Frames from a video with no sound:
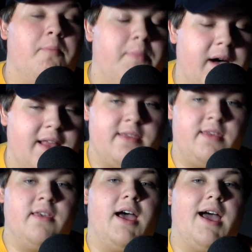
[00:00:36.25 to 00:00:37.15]
But
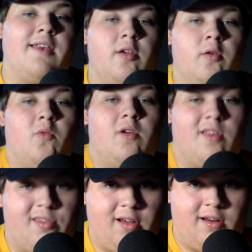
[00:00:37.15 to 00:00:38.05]
I do want to
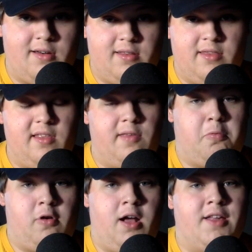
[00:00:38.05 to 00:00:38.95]
start this
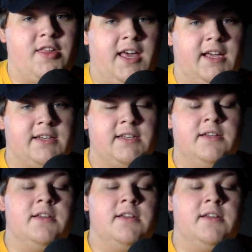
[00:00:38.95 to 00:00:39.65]
project.